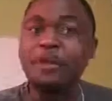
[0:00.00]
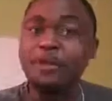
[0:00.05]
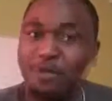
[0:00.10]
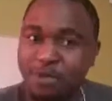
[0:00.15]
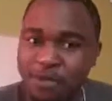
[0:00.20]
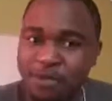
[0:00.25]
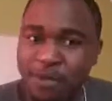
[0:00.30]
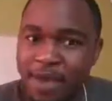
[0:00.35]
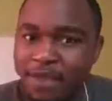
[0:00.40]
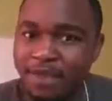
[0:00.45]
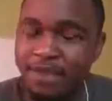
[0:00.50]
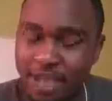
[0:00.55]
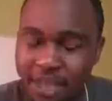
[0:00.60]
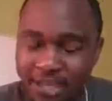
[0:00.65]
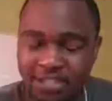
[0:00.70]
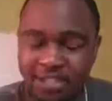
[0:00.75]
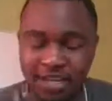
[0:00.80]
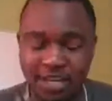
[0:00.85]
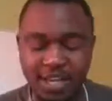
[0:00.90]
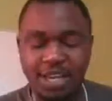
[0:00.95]
of you may have
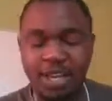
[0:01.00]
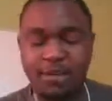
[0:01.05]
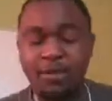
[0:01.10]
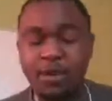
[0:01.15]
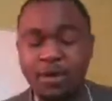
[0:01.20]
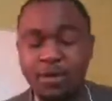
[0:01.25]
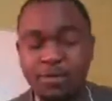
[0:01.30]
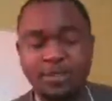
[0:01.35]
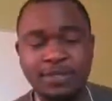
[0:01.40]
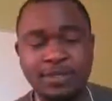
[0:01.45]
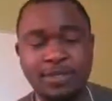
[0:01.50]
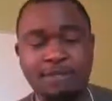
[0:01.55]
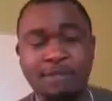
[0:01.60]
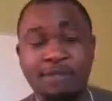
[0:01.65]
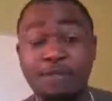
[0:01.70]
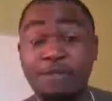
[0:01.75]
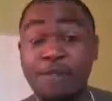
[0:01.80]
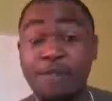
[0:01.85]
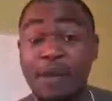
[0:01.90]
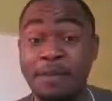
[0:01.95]
actually come across a
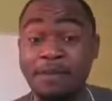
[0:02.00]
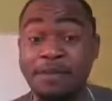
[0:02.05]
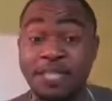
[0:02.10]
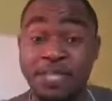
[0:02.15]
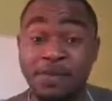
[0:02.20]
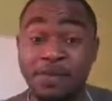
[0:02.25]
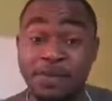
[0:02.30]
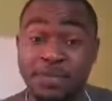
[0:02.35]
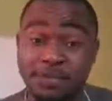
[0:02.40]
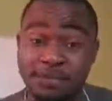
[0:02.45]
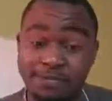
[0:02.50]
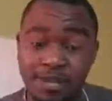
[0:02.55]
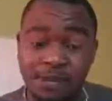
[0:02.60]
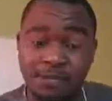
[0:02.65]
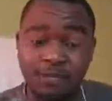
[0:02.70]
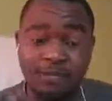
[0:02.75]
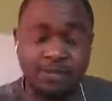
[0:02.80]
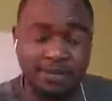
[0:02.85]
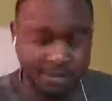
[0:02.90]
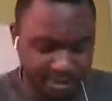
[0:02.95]
few maps that we
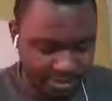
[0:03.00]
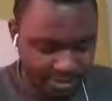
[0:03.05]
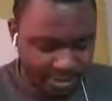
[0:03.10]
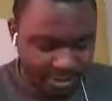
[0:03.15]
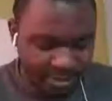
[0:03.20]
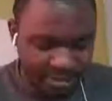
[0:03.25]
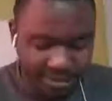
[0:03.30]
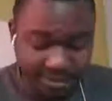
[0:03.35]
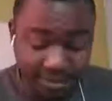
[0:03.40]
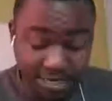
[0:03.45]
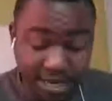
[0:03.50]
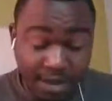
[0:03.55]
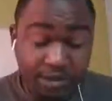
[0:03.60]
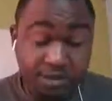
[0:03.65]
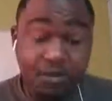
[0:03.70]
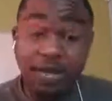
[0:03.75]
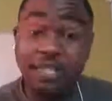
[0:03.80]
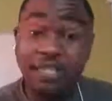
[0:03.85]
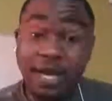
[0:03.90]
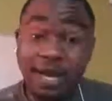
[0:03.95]
developed,
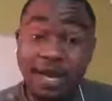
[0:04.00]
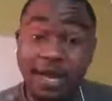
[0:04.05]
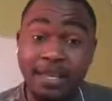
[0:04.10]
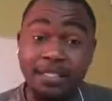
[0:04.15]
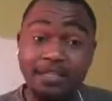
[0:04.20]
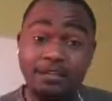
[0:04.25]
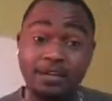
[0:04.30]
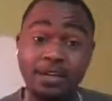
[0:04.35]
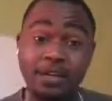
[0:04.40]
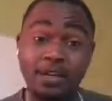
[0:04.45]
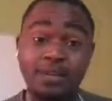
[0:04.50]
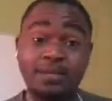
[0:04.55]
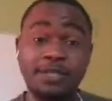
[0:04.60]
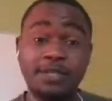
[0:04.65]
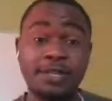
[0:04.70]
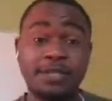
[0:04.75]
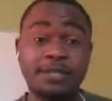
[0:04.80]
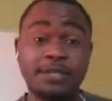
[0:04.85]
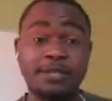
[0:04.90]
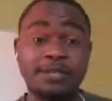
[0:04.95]
some which I developed
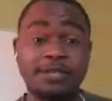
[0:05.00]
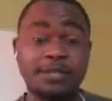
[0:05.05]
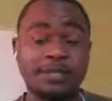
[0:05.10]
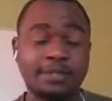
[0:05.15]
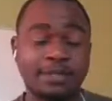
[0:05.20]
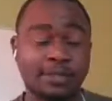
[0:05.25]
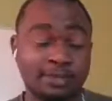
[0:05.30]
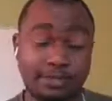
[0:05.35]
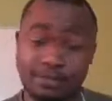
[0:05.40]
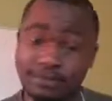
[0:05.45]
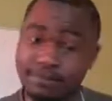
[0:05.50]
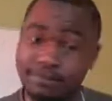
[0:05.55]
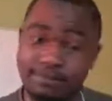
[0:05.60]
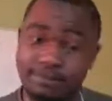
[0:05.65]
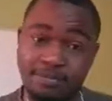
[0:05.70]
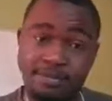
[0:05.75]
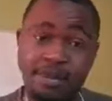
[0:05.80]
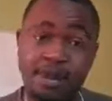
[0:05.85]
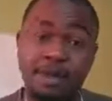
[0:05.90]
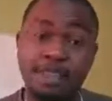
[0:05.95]
and
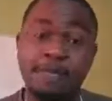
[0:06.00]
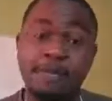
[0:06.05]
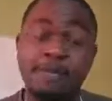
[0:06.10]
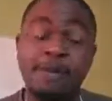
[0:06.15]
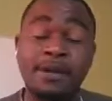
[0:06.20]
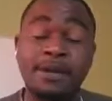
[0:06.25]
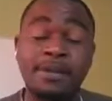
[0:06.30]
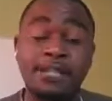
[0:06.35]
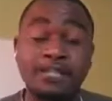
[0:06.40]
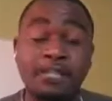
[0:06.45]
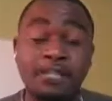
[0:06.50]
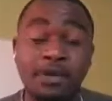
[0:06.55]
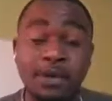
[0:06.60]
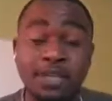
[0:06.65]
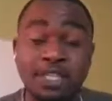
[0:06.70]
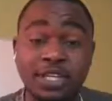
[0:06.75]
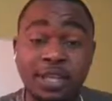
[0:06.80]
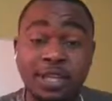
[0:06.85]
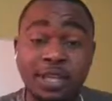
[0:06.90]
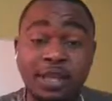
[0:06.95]
other partners who
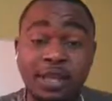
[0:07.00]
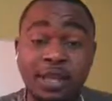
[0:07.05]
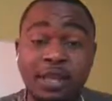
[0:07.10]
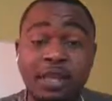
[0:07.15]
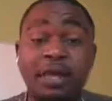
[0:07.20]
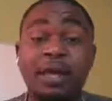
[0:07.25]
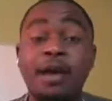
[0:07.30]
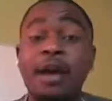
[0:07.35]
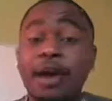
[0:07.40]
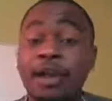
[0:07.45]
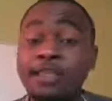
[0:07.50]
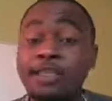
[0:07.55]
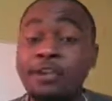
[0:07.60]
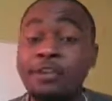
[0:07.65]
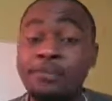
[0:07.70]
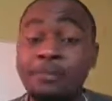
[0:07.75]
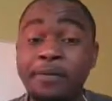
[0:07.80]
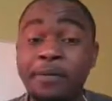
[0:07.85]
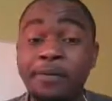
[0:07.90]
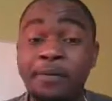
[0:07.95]
actually are in the
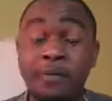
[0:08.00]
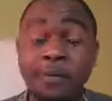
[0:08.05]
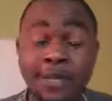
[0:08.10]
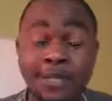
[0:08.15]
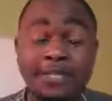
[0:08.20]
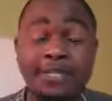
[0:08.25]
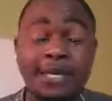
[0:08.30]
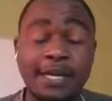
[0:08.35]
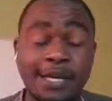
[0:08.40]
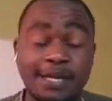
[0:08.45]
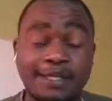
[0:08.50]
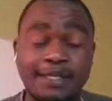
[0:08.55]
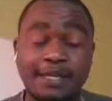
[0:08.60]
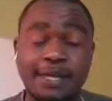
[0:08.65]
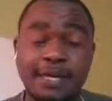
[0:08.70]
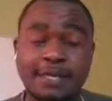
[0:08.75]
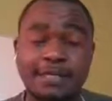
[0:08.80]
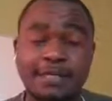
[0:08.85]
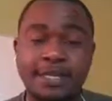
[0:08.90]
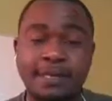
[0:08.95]
humanitarian
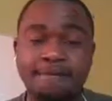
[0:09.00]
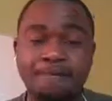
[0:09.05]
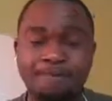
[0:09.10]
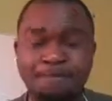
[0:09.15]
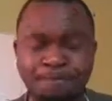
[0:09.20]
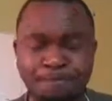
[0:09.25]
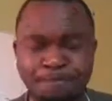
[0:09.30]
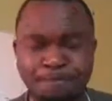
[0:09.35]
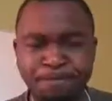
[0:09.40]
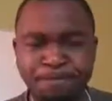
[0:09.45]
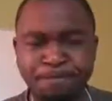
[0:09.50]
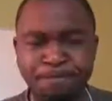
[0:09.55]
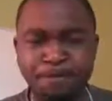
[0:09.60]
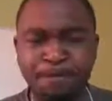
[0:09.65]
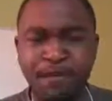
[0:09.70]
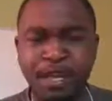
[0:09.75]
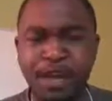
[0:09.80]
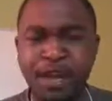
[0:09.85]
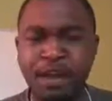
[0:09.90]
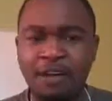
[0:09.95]
sector
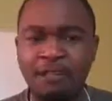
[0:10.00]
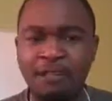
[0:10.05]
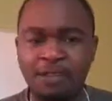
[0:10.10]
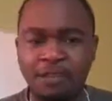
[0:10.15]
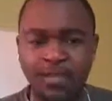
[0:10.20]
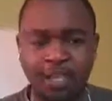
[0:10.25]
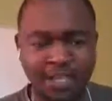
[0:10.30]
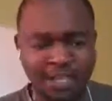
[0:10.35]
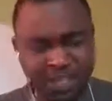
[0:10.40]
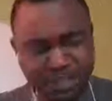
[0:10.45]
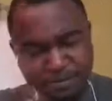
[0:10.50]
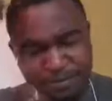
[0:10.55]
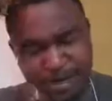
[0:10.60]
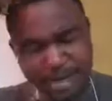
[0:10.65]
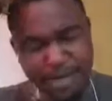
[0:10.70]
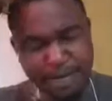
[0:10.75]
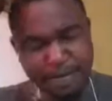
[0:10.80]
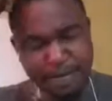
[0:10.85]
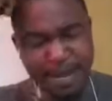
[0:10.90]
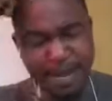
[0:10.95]
for the
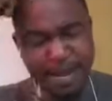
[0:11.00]
Chimani